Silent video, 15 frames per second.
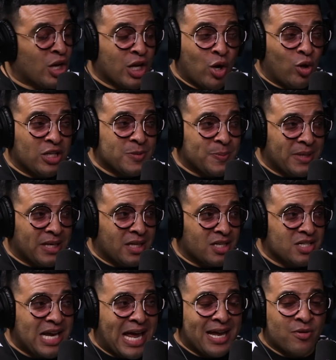can only speak
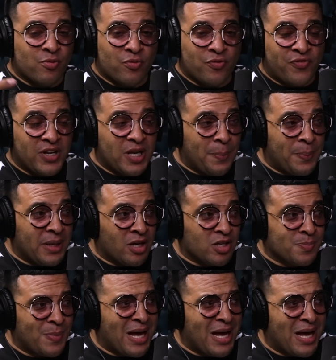English, and Filipinos.